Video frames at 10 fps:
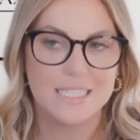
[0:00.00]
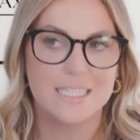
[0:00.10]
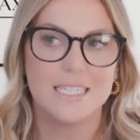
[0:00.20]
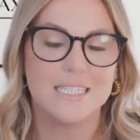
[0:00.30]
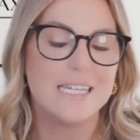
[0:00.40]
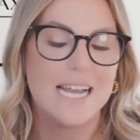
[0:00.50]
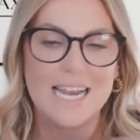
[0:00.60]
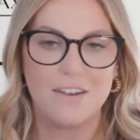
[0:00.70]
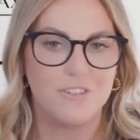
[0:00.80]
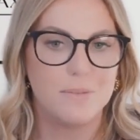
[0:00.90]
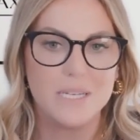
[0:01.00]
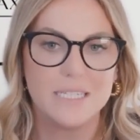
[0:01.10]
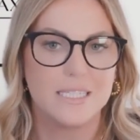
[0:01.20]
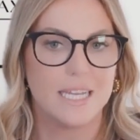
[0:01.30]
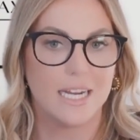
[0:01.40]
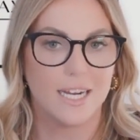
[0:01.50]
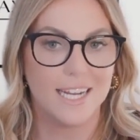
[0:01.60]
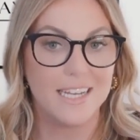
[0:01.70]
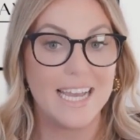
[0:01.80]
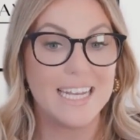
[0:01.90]
It doesn't have to be
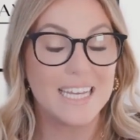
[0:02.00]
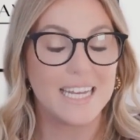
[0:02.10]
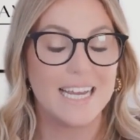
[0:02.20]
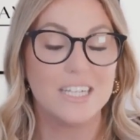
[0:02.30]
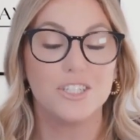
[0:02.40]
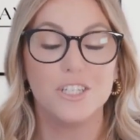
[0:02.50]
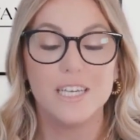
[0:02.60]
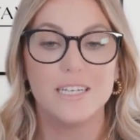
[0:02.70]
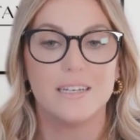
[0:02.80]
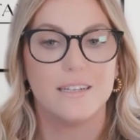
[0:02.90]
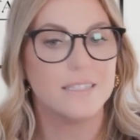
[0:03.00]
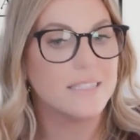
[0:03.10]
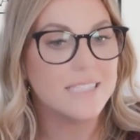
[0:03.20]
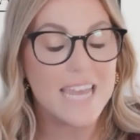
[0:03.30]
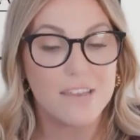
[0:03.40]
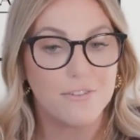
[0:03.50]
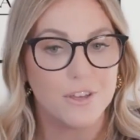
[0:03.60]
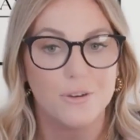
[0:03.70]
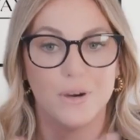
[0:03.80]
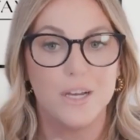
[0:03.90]
scary and it can actually save
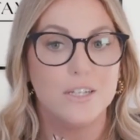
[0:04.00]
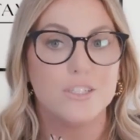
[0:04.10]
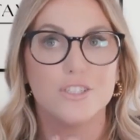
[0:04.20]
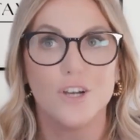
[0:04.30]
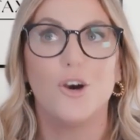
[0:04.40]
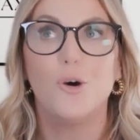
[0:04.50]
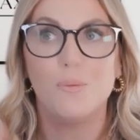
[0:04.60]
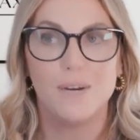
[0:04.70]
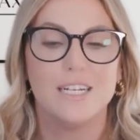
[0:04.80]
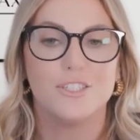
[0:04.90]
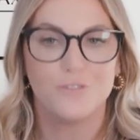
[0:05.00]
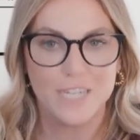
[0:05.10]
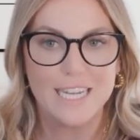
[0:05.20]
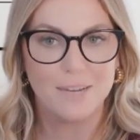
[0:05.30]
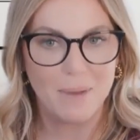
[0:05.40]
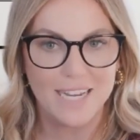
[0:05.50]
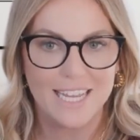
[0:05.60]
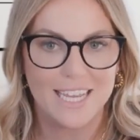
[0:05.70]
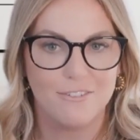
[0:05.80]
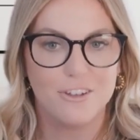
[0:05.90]
you so much freaking
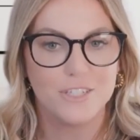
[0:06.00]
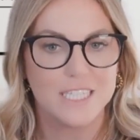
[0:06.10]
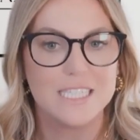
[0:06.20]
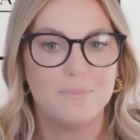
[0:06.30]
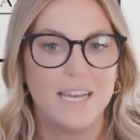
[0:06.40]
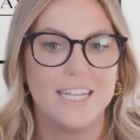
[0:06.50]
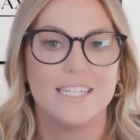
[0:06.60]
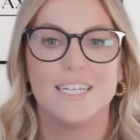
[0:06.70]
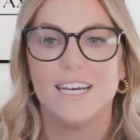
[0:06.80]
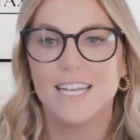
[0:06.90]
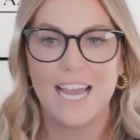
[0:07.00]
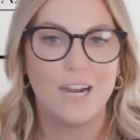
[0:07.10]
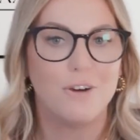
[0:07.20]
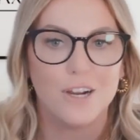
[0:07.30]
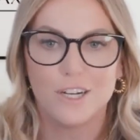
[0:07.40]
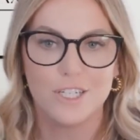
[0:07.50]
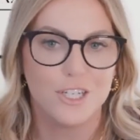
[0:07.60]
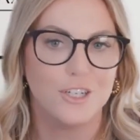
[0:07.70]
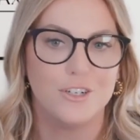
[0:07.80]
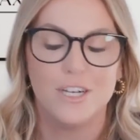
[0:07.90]
money if you just spend an hour or
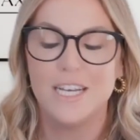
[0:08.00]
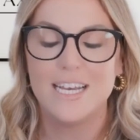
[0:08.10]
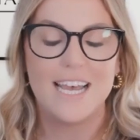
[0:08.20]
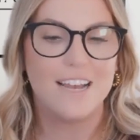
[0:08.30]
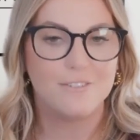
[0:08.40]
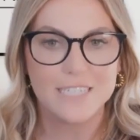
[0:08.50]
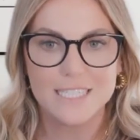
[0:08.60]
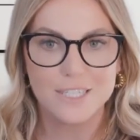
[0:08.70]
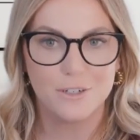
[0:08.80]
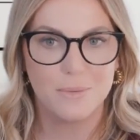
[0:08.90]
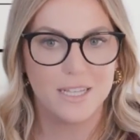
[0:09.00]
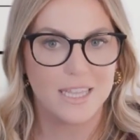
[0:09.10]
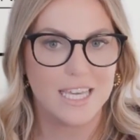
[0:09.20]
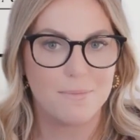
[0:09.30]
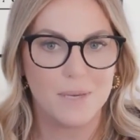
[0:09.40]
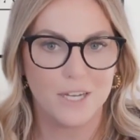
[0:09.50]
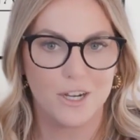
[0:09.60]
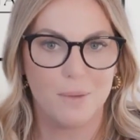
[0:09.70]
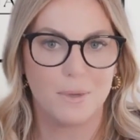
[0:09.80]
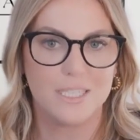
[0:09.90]
two every single month keeping your
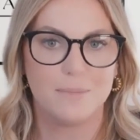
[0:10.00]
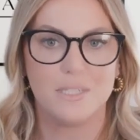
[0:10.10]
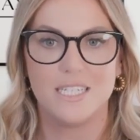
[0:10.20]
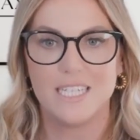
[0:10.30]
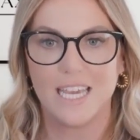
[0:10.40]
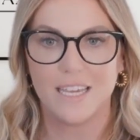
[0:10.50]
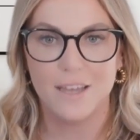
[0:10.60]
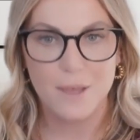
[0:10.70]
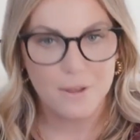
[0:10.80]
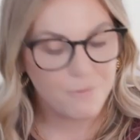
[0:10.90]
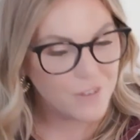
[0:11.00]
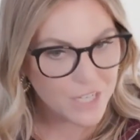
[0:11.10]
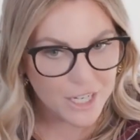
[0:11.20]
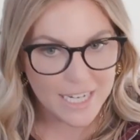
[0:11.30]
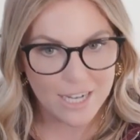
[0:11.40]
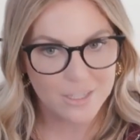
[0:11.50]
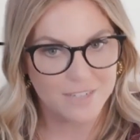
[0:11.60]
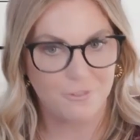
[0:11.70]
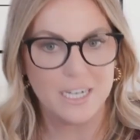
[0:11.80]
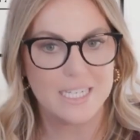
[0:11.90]
numbers up to date, figuring out
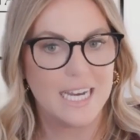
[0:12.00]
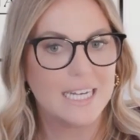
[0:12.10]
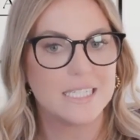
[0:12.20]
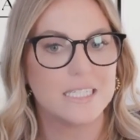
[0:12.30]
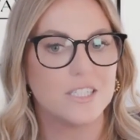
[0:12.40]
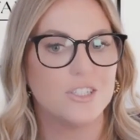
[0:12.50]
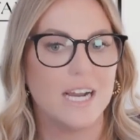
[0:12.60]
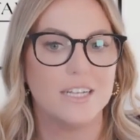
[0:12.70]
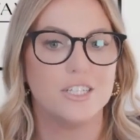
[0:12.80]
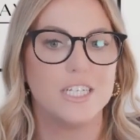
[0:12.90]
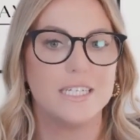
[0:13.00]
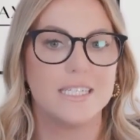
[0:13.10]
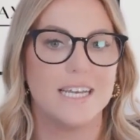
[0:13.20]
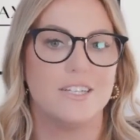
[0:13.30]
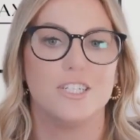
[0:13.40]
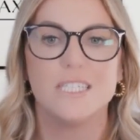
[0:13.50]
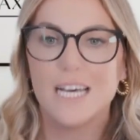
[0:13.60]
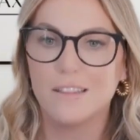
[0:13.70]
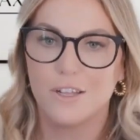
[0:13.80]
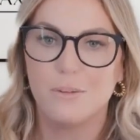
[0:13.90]
different tax strategies. And just
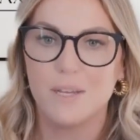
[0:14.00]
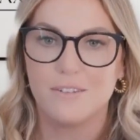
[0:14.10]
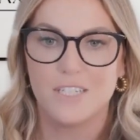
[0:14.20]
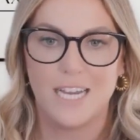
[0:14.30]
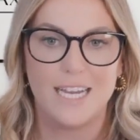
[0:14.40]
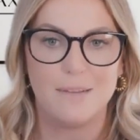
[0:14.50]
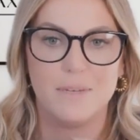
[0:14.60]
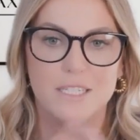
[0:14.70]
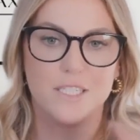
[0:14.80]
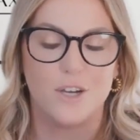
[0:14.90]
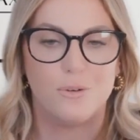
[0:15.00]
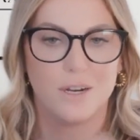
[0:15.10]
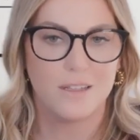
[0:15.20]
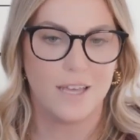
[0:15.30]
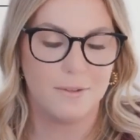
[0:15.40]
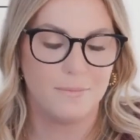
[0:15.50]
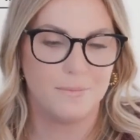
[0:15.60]
that little bit of time is so worth it.